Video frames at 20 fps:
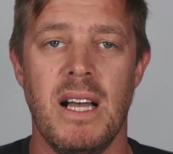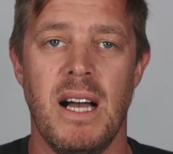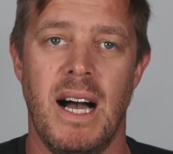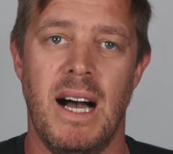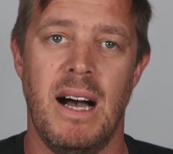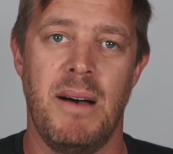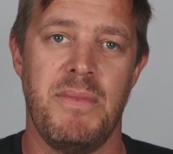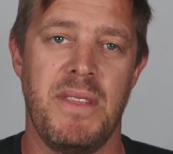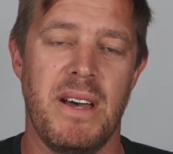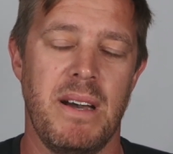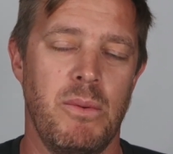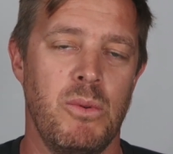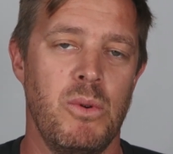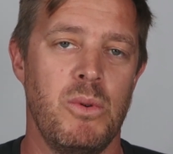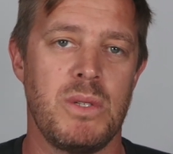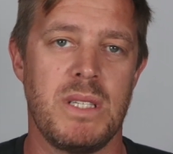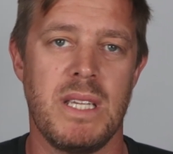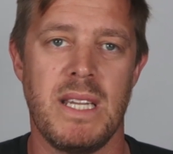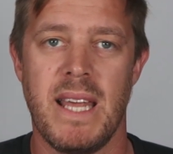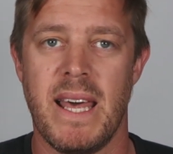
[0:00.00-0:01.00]
That
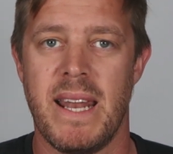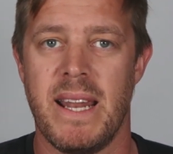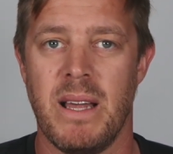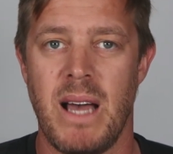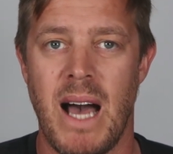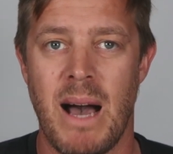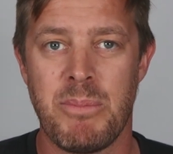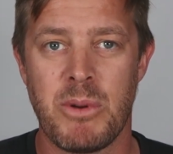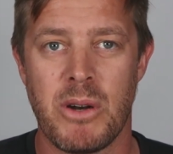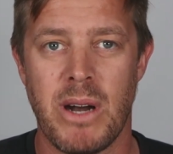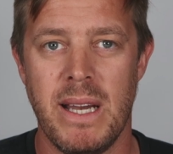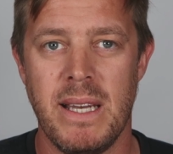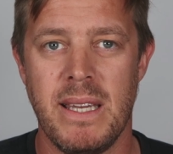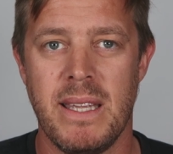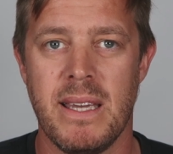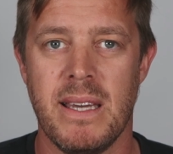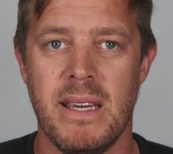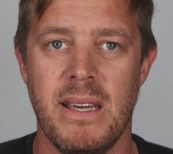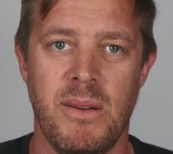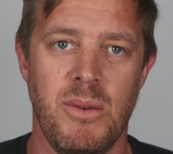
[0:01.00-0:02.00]
will send out an upgrade
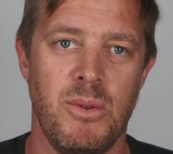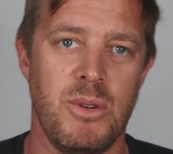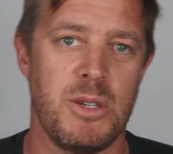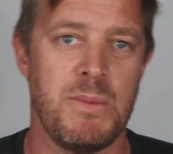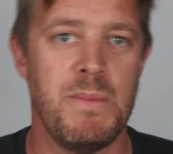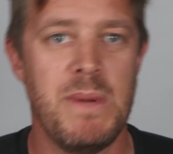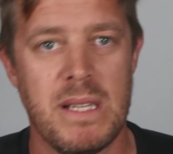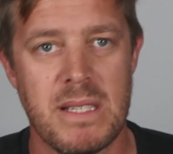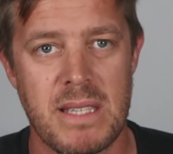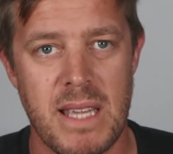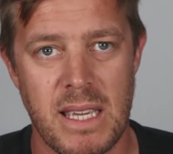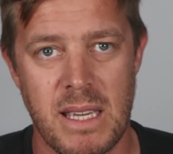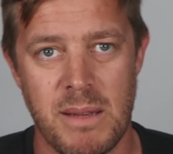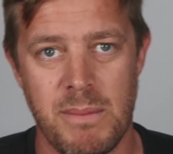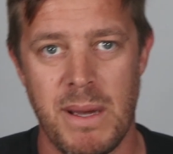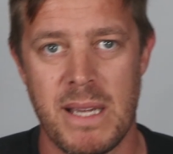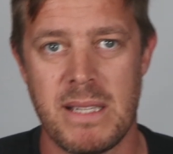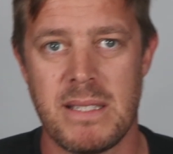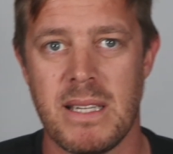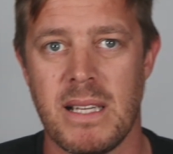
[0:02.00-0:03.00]
kit, which means they
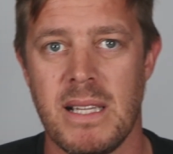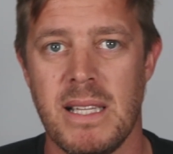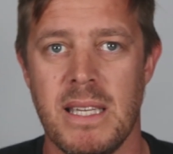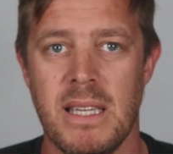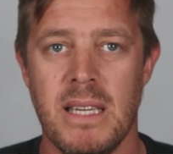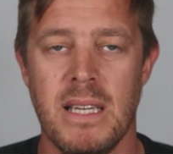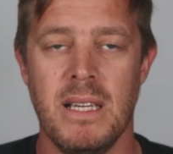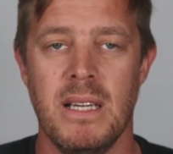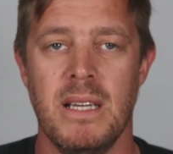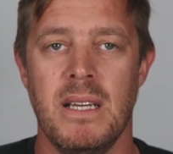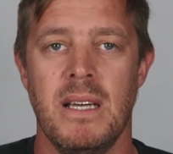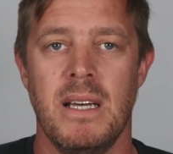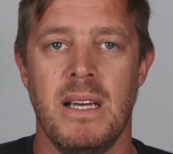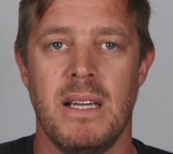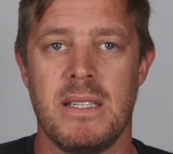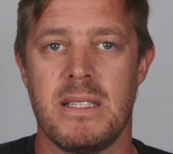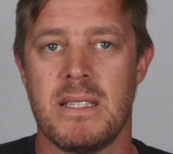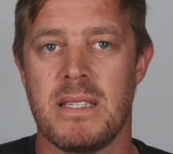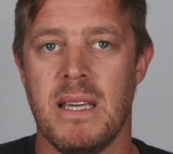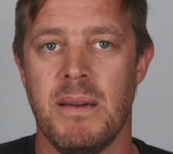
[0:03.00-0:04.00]
can basically
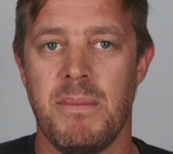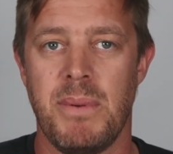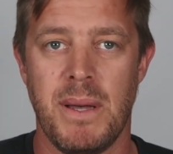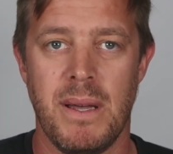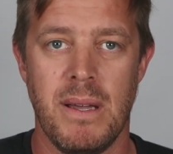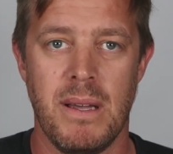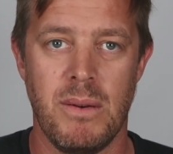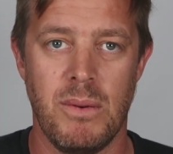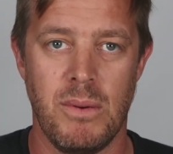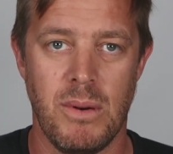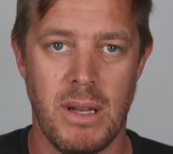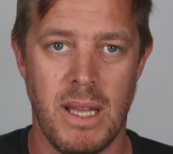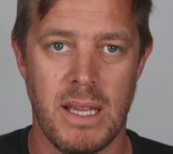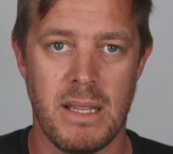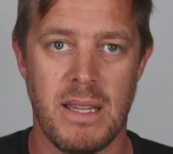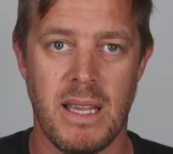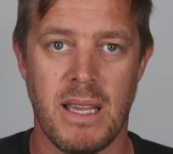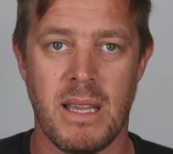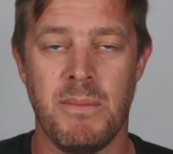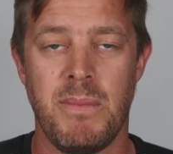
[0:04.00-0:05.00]
skip, or
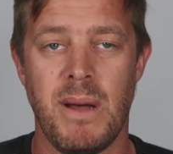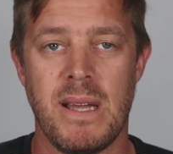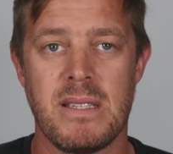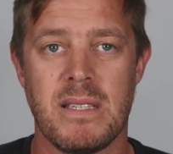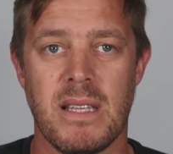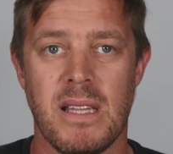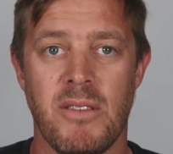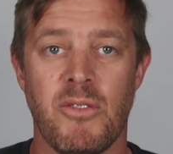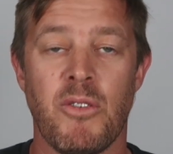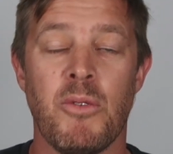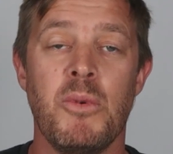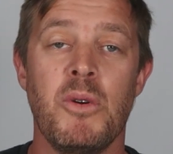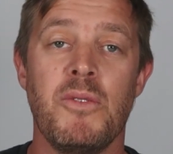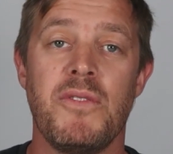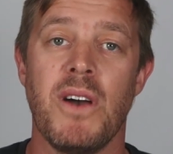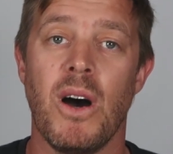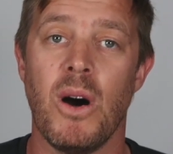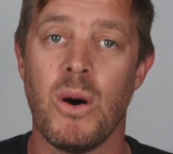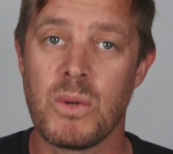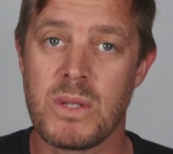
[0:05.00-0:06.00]
they can basically
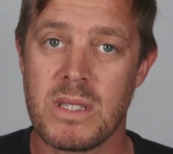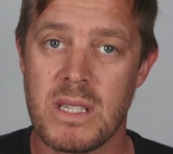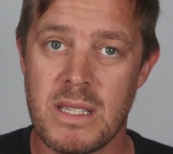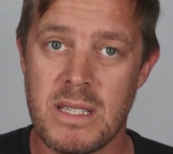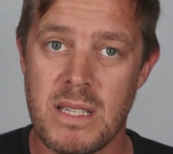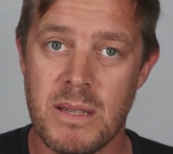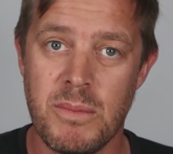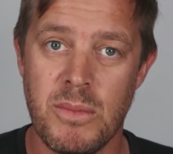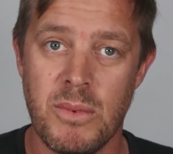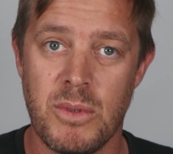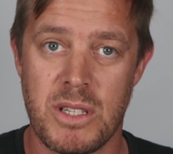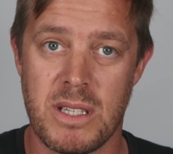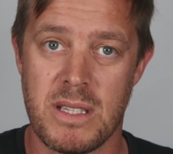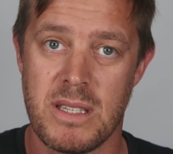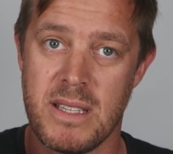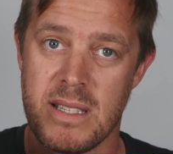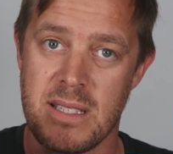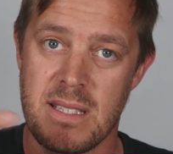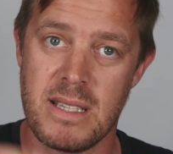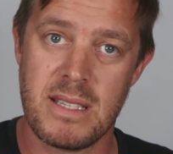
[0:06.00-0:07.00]
remove the old system, which
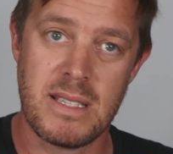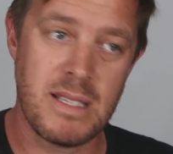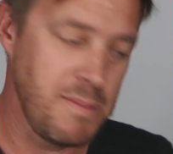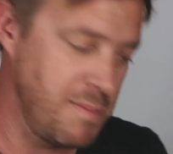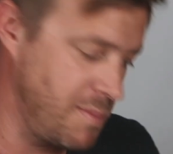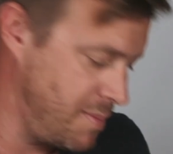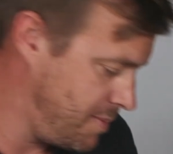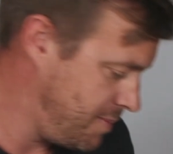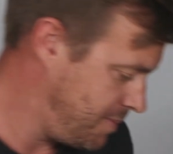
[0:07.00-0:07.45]
is this system.